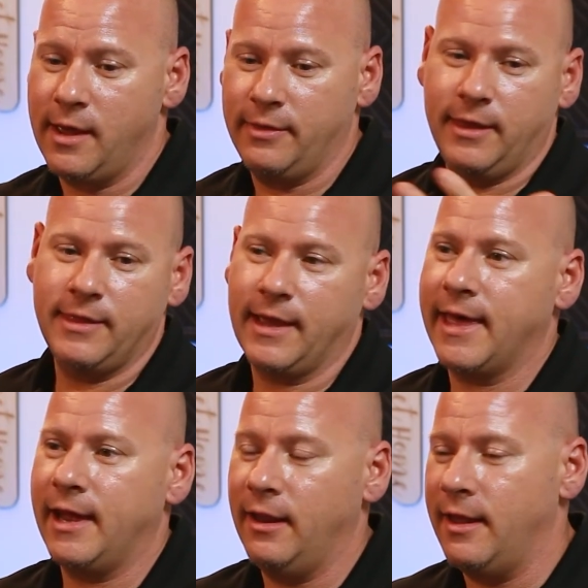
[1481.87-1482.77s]
and then that
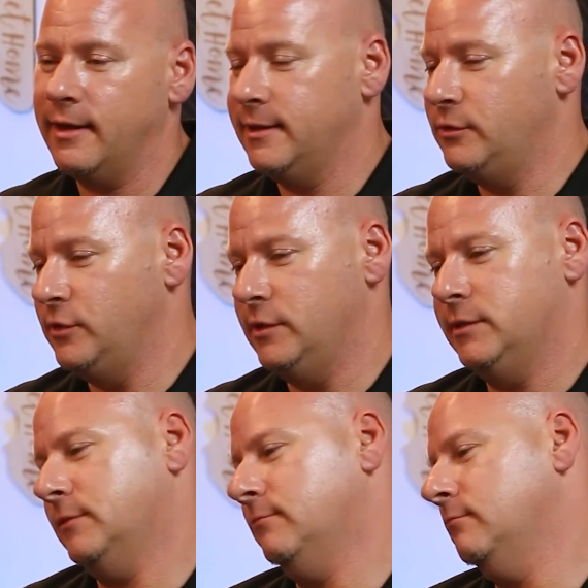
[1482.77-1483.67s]
catalog is just
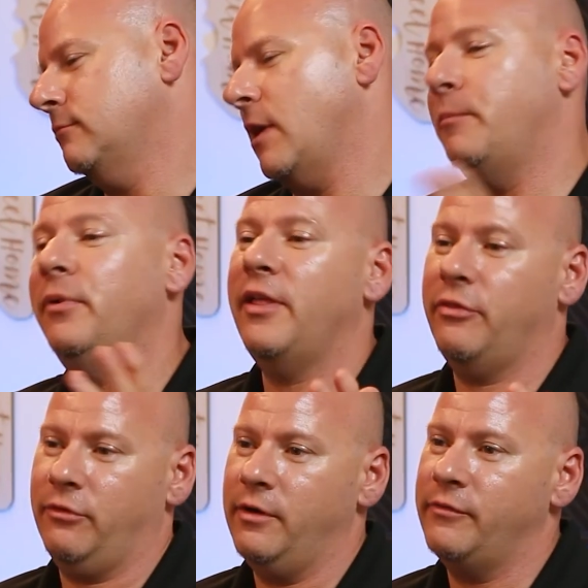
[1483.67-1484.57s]
a
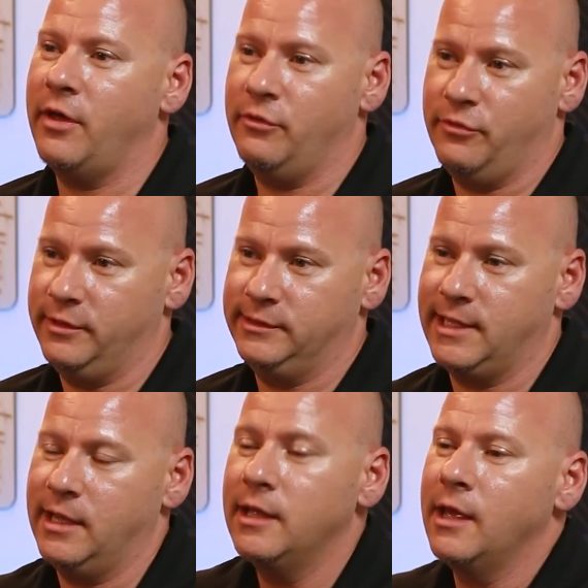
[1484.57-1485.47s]
plethora of other things
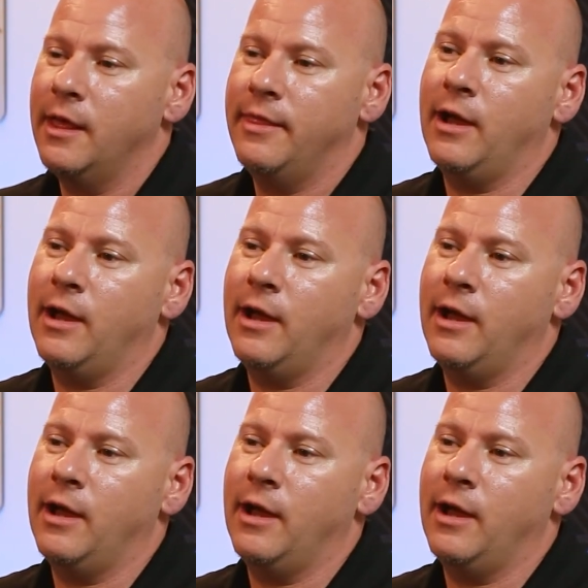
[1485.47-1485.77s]
that uh-huh.